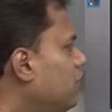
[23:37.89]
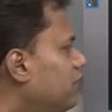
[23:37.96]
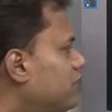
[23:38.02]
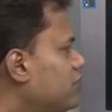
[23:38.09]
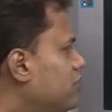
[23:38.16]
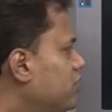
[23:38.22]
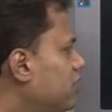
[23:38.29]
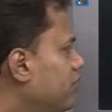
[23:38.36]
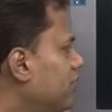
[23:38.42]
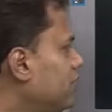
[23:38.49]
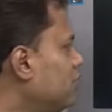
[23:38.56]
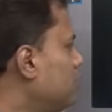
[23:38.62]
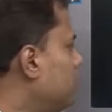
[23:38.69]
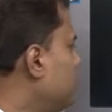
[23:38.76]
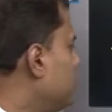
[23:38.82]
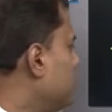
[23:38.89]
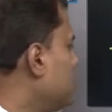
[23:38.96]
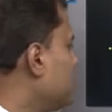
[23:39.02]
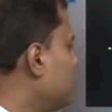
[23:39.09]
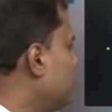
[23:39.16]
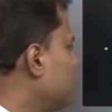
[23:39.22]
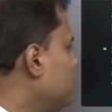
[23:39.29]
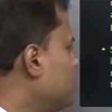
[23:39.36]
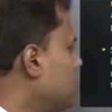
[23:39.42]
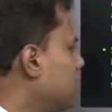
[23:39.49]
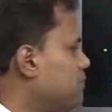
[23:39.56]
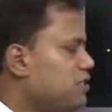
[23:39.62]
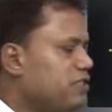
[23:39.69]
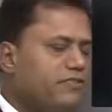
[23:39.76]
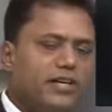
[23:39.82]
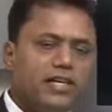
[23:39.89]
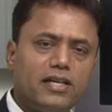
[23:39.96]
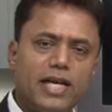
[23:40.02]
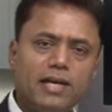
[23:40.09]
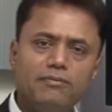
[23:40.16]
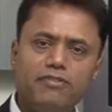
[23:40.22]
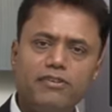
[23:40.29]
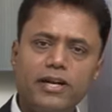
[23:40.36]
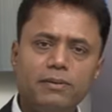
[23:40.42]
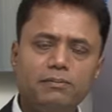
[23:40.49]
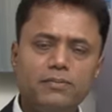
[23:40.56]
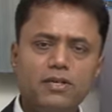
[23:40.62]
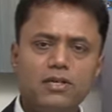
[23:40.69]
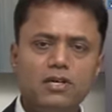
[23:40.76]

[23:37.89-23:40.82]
for achieving the objectives within the specified time frame.